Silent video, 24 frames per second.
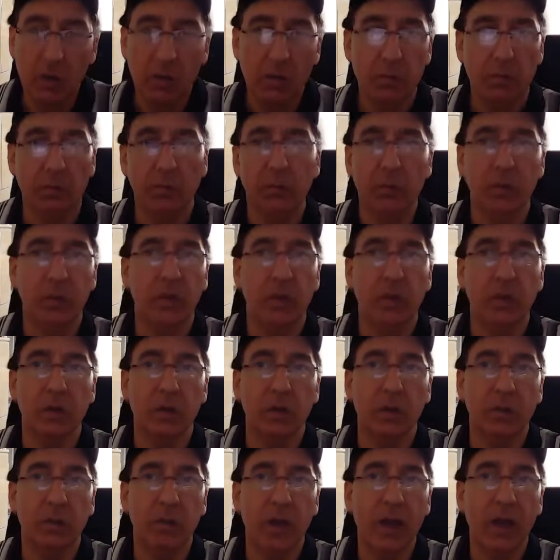put the uh,
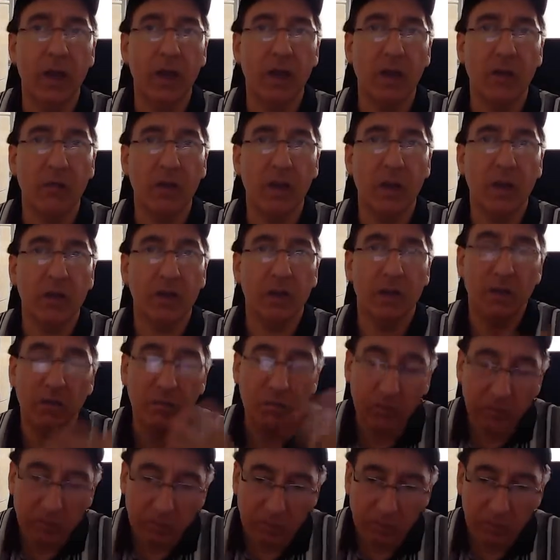packing around it,
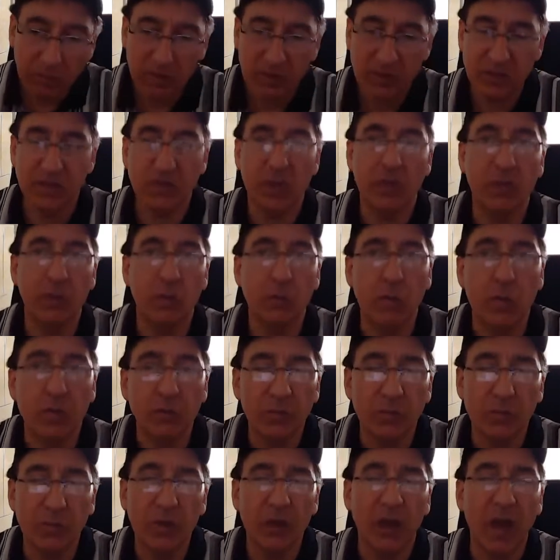and send it off.
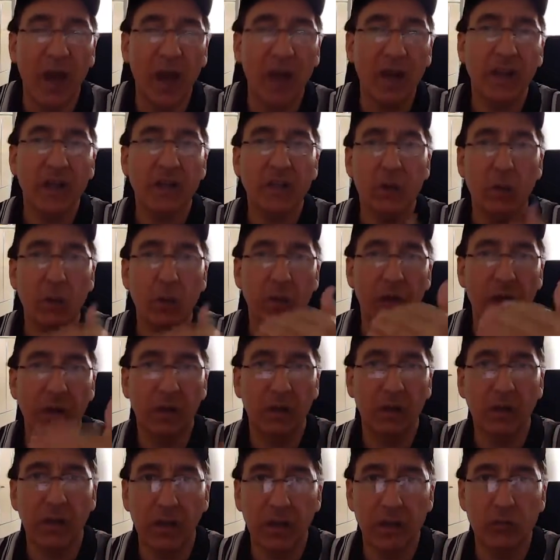But I like to go that
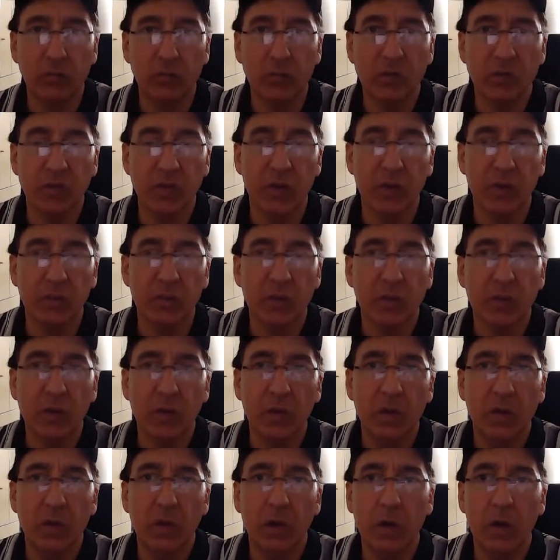little extra step.
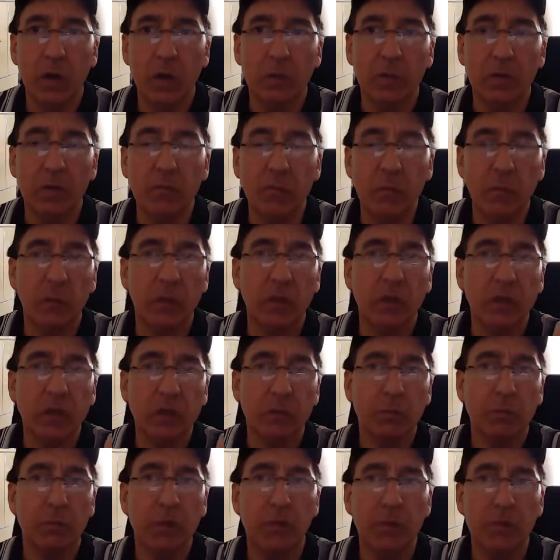Um, if you look at some
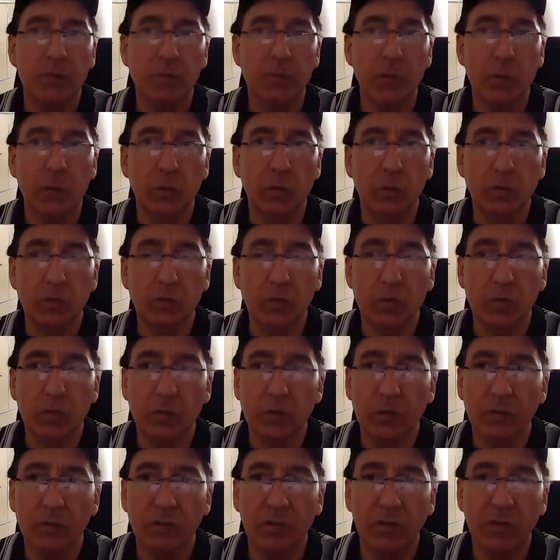of my reviews,
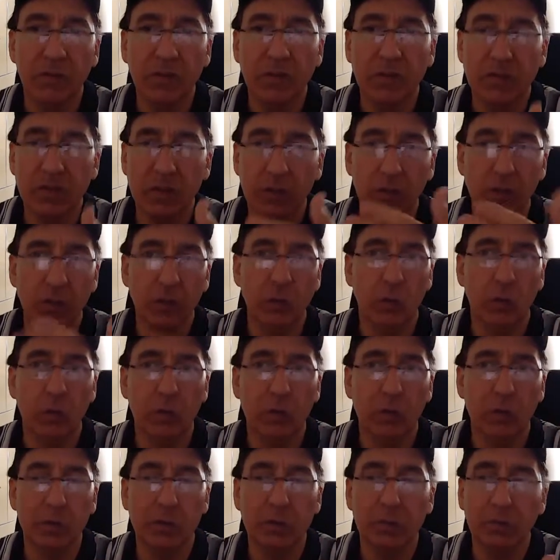I'm not saying look at all
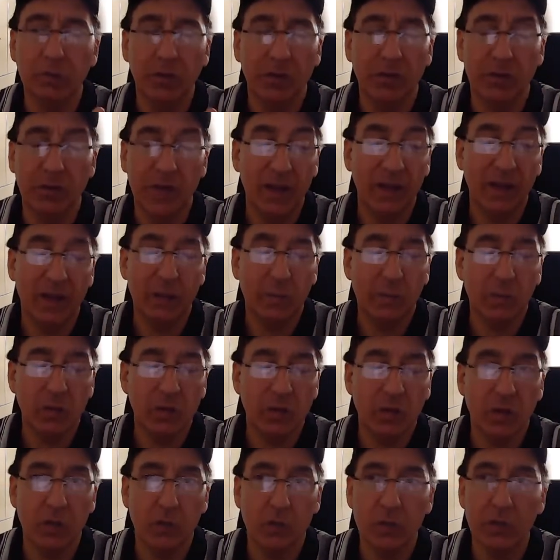of them. I don't have that much
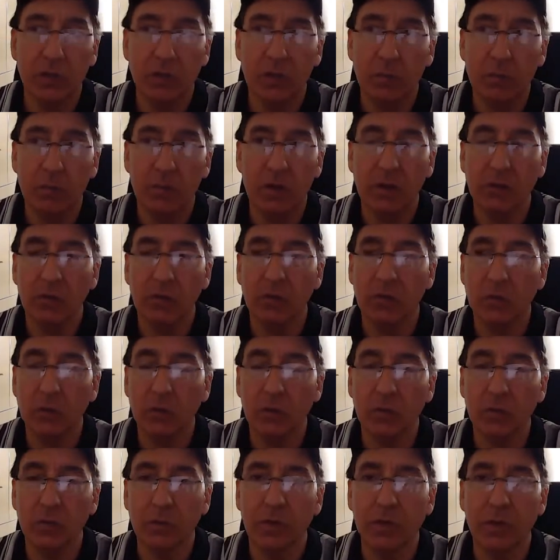anyway, that many
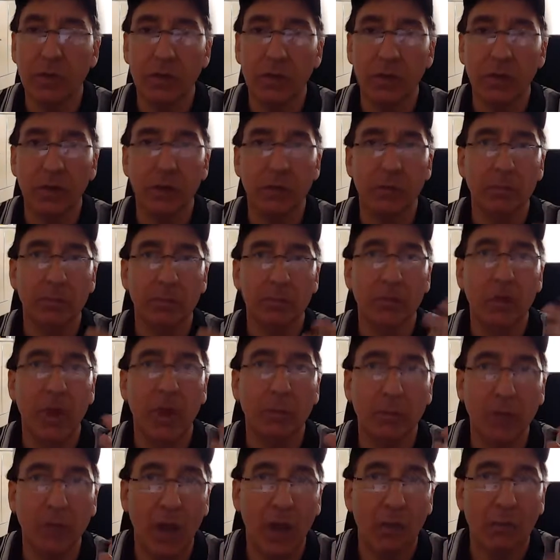reviews. I'm not like a
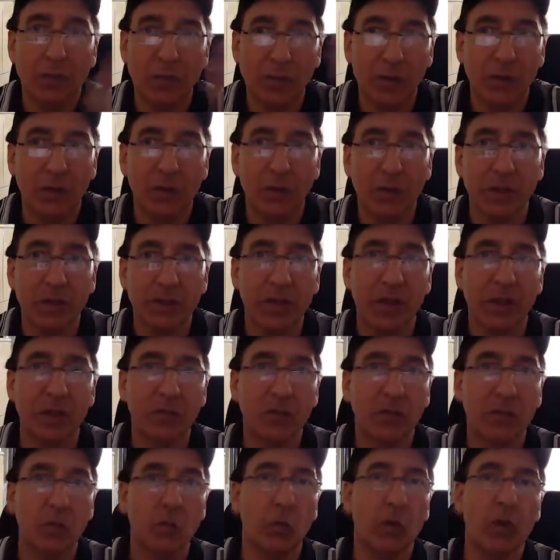top, top seller it has got
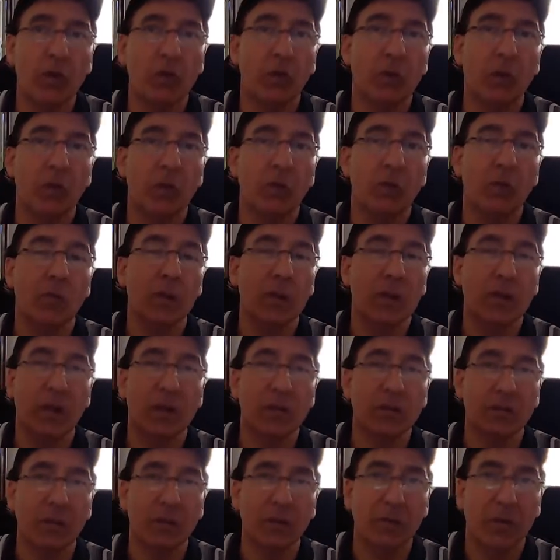20, 30,
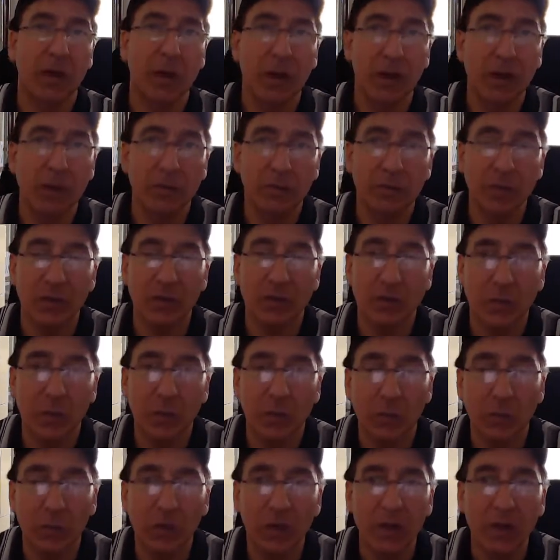40,000 items I sold
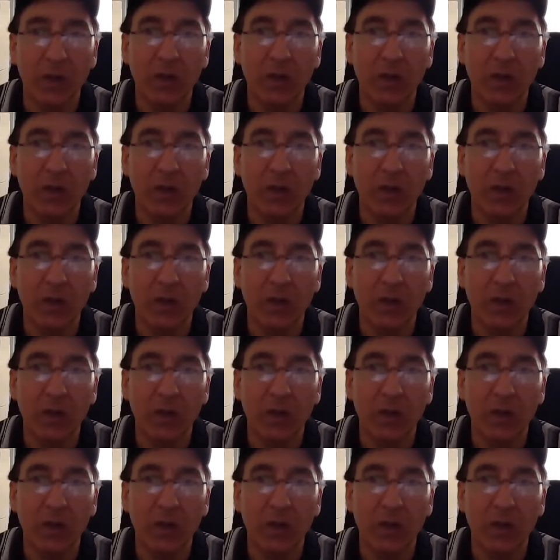already.